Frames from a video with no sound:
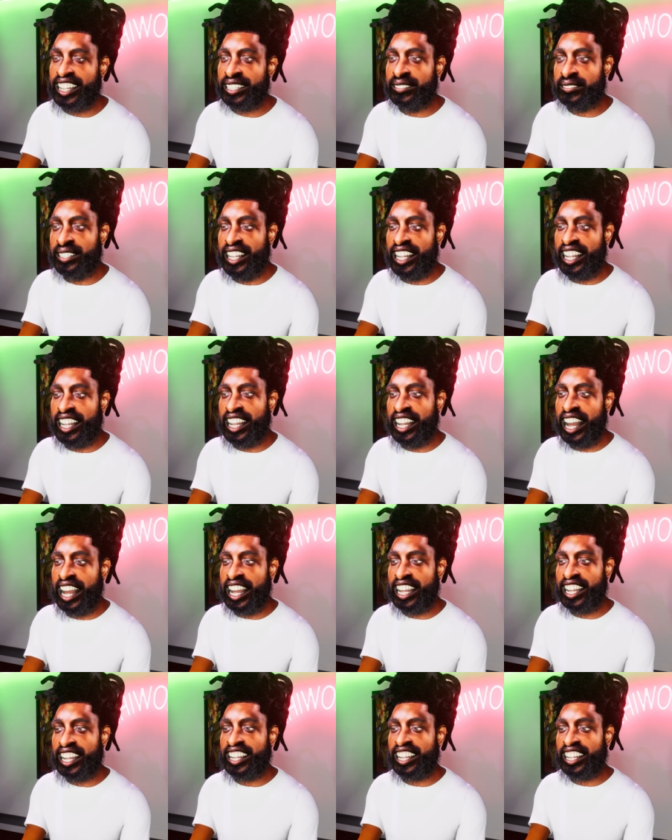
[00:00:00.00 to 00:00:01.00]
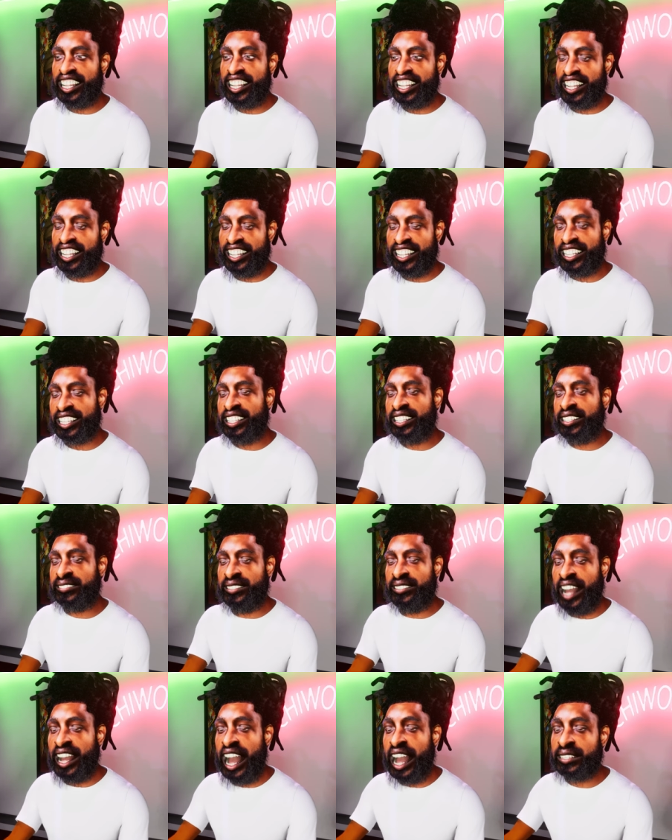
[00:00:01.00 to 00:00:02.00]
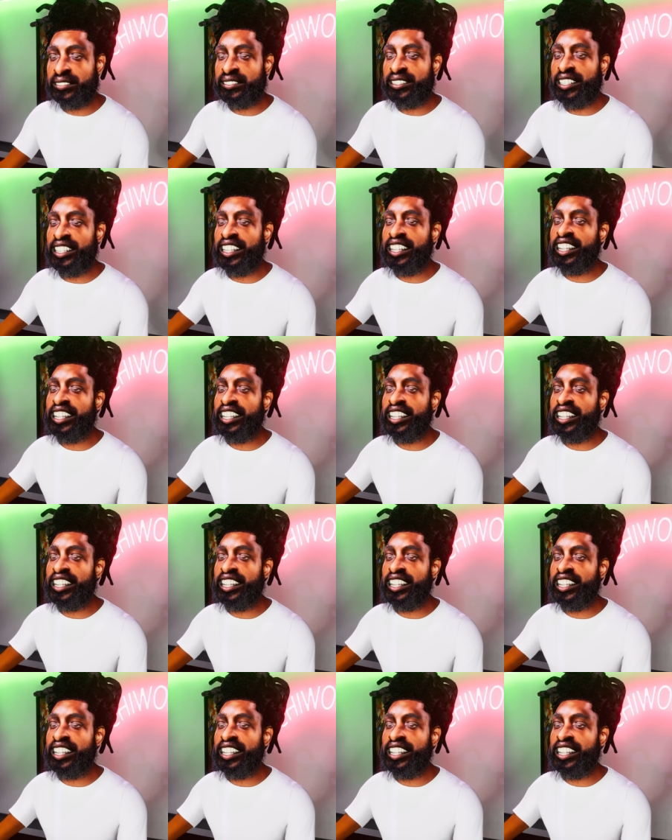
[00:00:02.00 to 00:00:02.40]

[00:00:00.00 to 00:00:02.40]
being out there and something happen